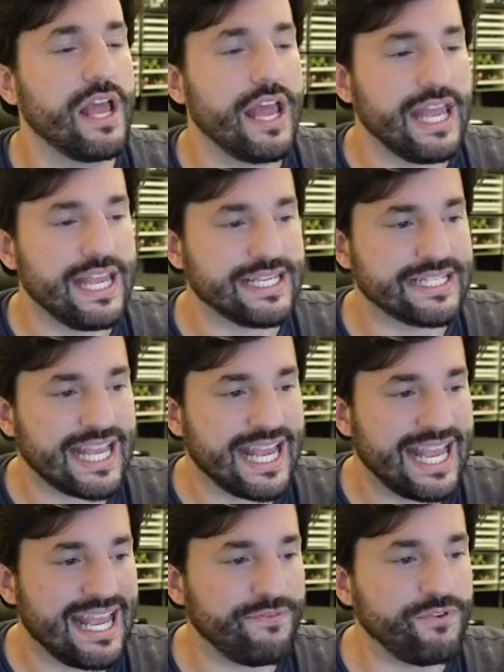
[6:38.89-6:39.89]
Is
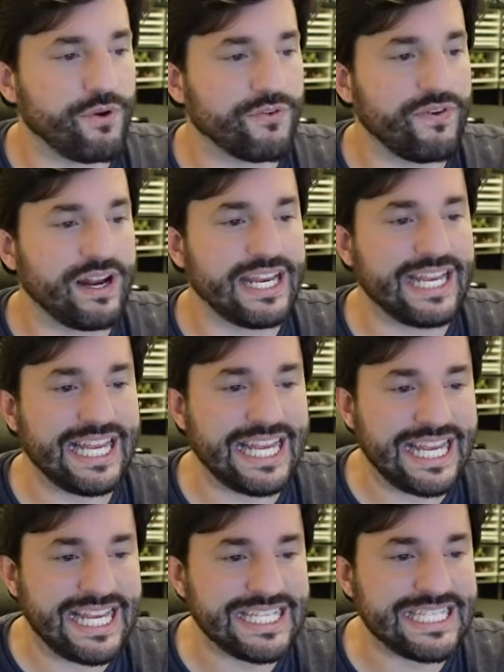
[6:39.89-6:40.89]
if you are fighting
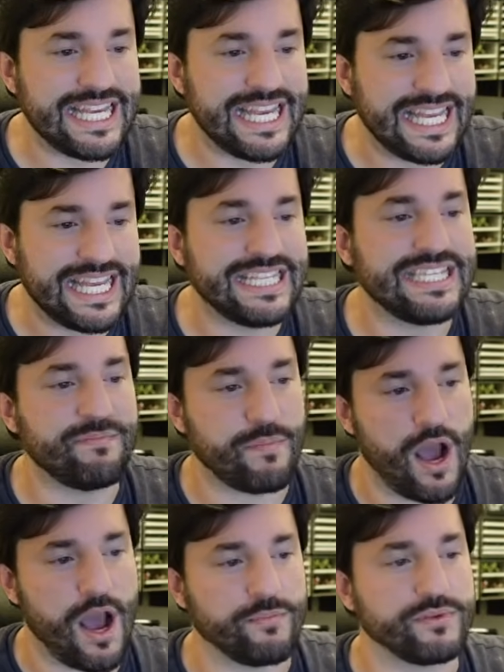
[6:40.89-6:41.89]
easy
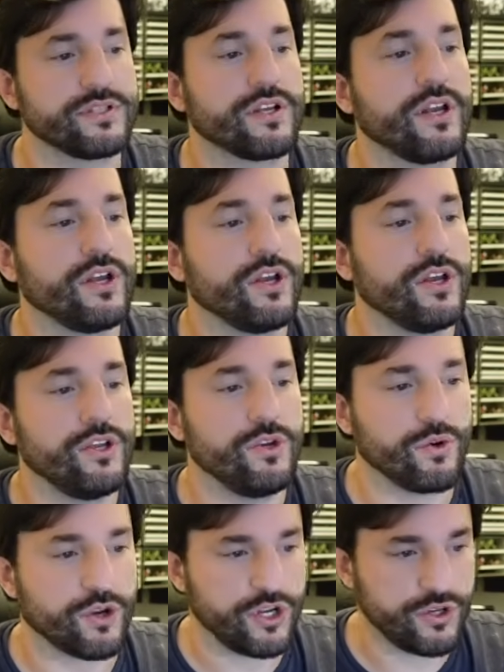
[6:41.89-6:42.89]
mobs, you are
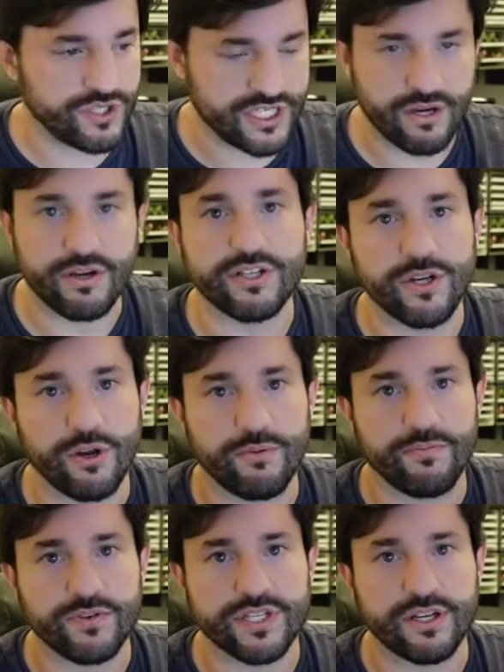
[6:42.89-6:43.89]
going to use Searing Totem
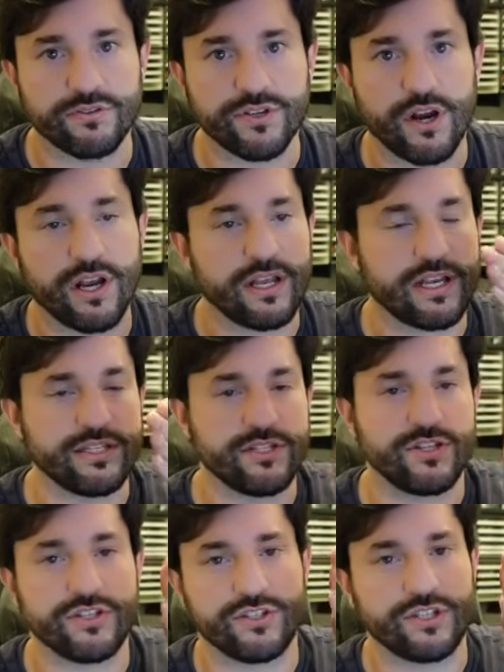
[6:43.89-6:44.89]
for single target, because it's
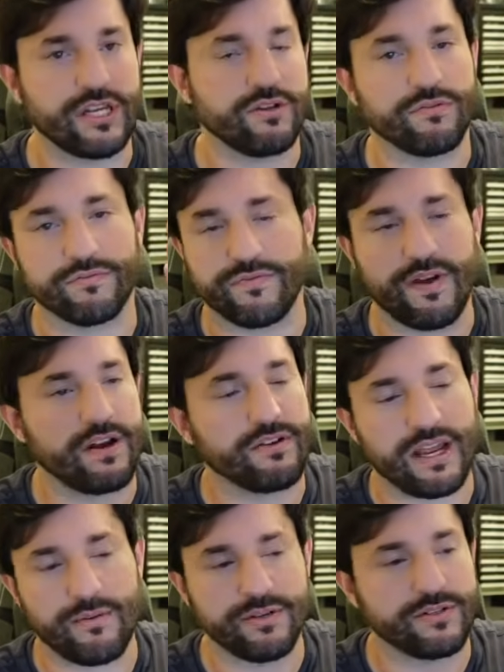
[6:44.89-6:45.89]
just single fire
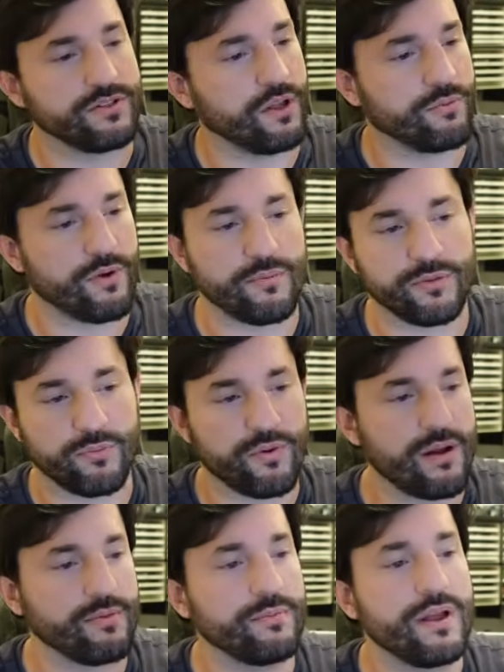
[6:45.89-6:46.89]
damage. No
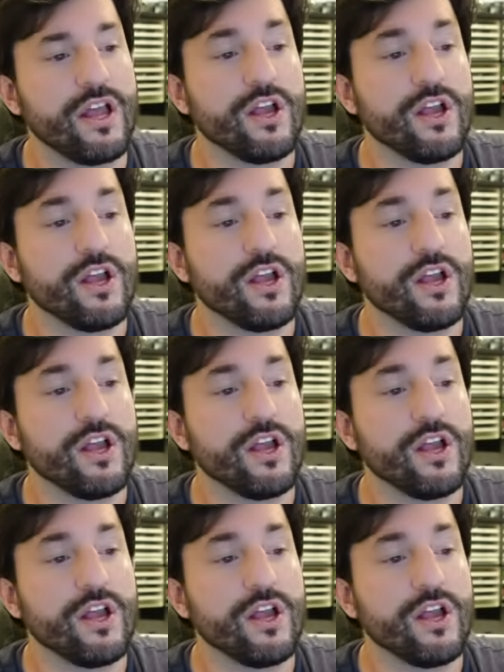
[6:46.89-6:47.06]
problem.